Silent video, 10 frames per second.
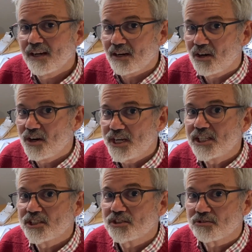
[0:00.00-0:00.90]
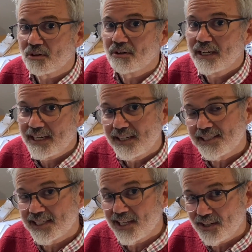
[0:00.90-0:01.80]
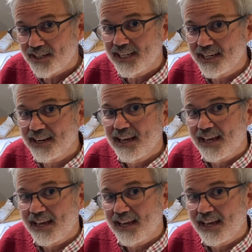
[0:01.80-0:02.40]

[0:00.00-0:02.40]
Learning to draw is learning,